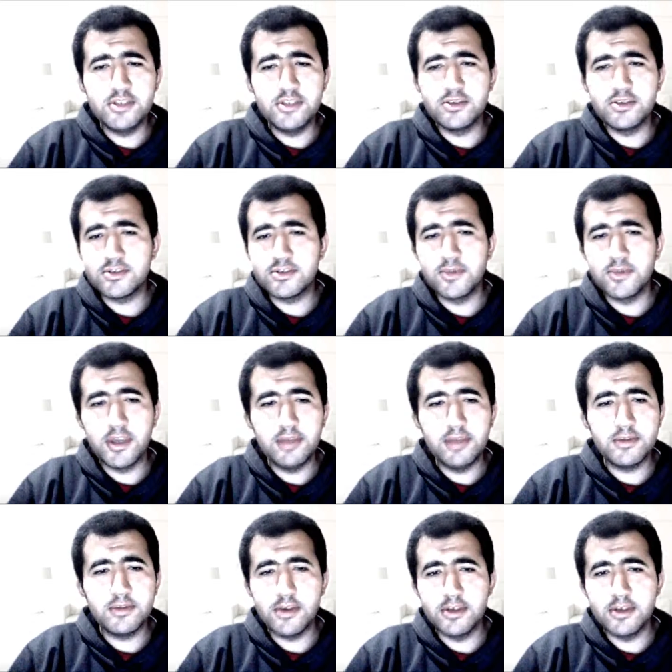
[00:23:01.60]
me,
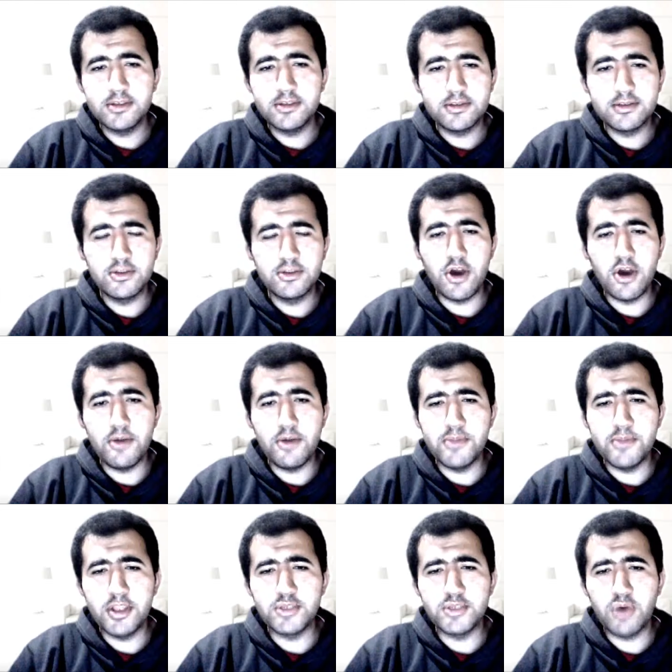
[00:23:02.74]
because not
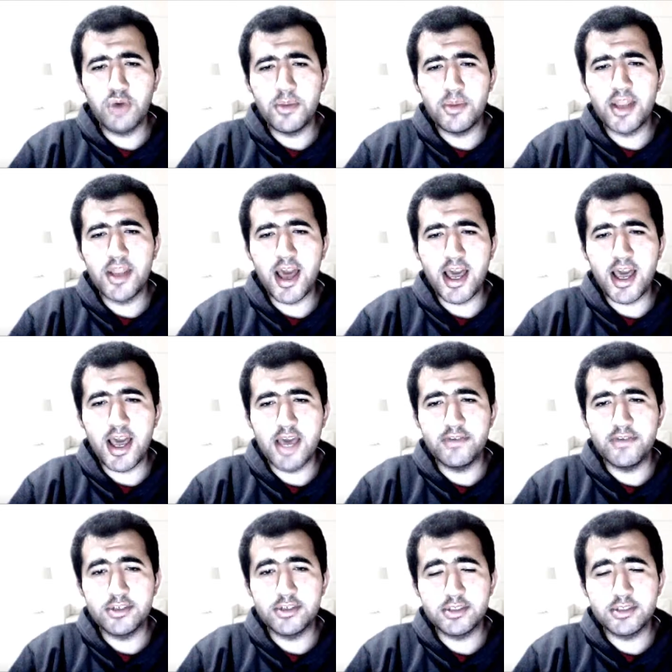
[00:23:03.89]
meanest woman I ever
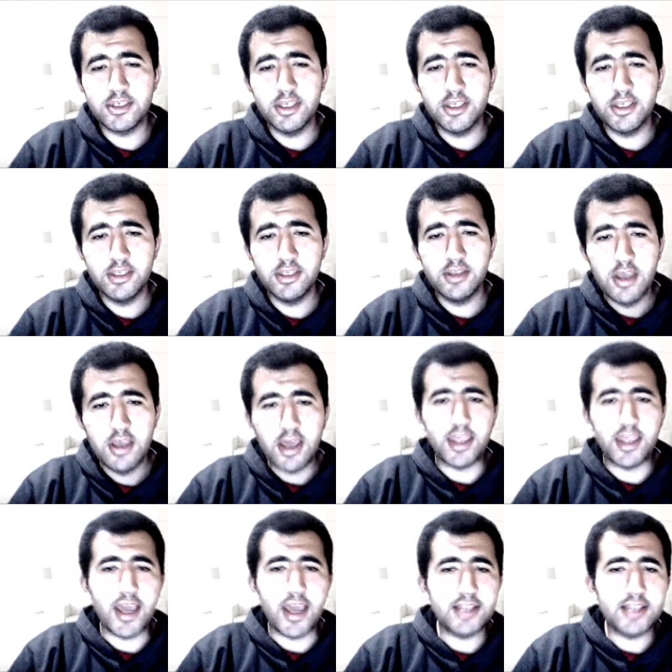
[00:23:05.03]
seen. I
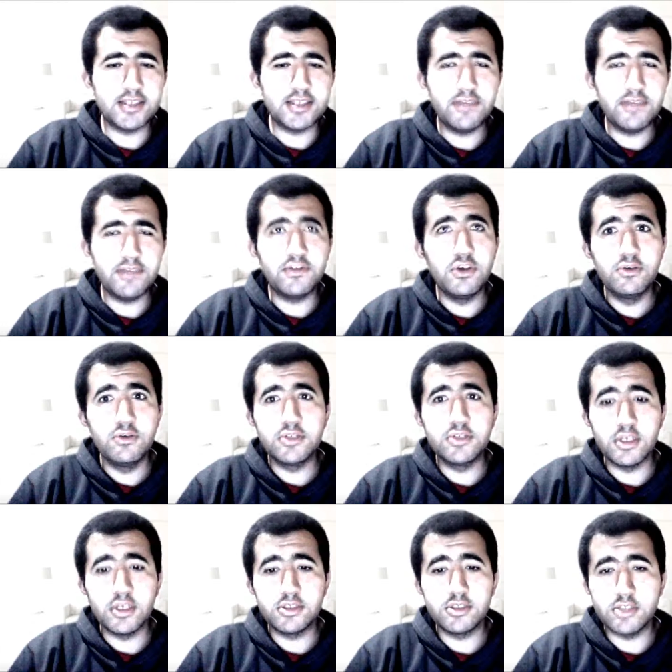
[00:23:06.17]
guess if you said
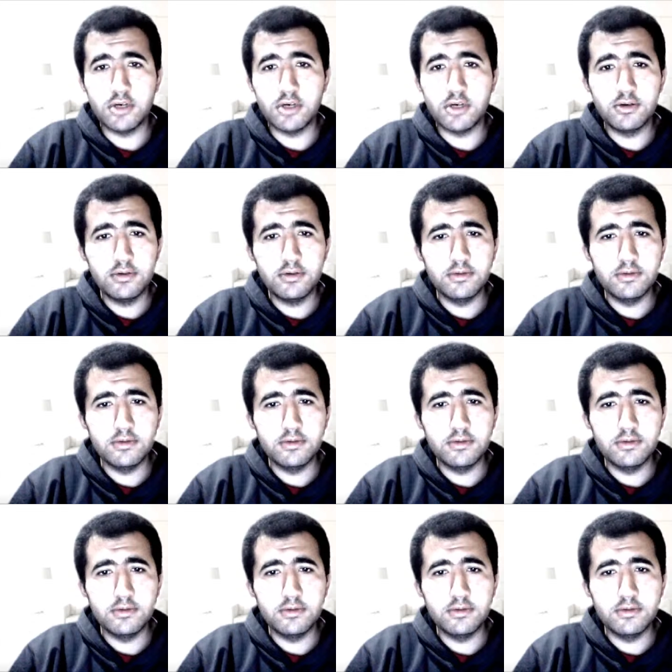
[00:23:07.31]
so.